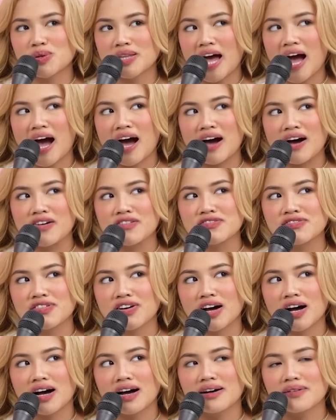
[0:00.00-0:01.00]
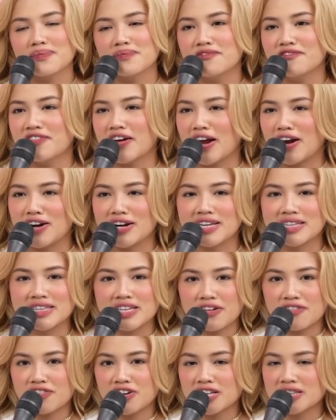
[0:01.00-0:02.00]
would have a very
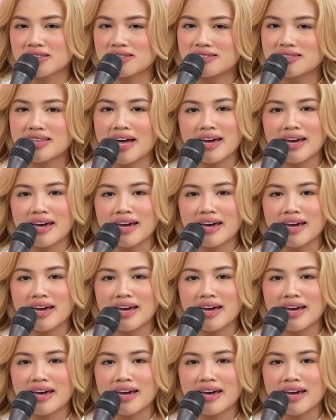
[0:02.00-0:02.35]
different